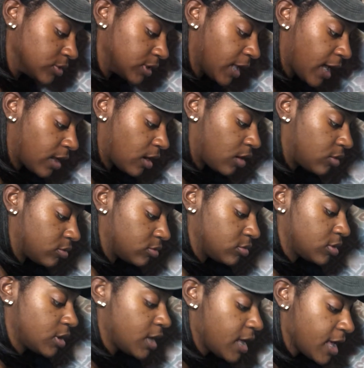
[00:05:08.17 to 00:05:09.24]
that on,
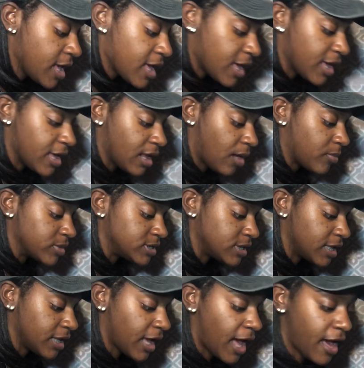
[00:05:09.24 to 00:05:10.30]
and I'm gonna tell
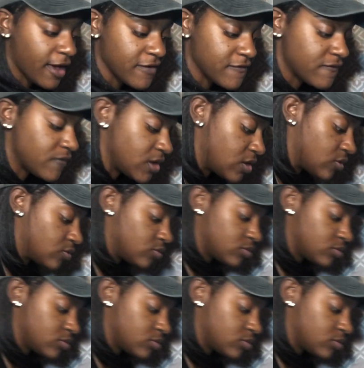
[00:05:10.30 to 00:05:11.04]
y'all how I feel.